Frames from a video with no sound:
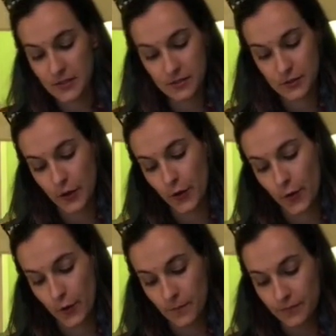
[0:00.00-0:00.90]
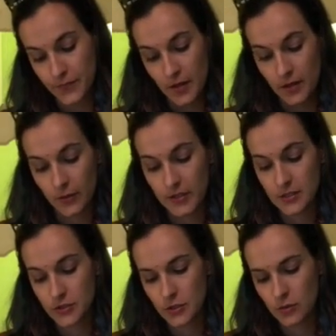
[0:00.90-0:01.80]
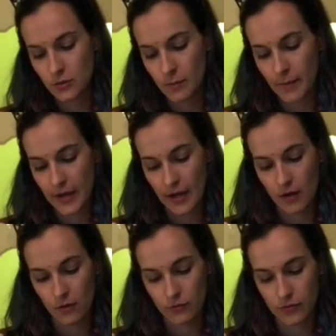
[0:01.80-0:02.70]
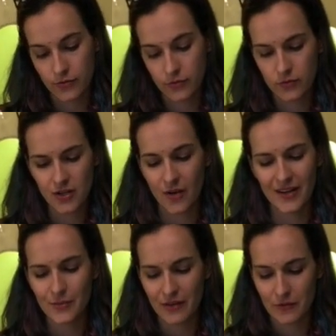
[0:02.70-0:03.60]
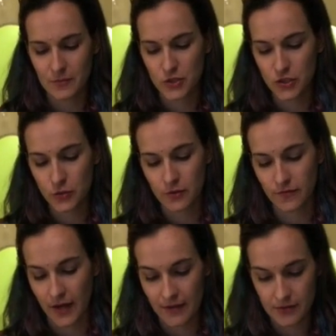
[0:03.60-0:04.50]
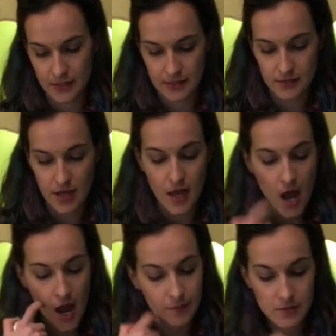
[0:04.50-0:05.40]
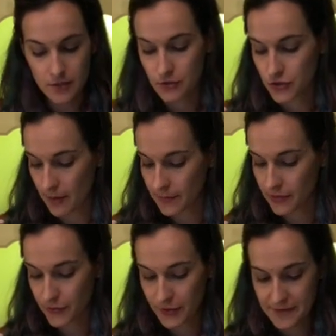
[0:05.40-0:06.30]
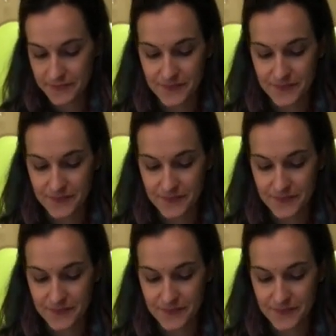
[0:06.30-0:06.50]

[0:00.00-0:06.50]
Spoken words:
So I'm going to do about, anywhere from 2 to 5 of these. I'm just gonna drop in 3.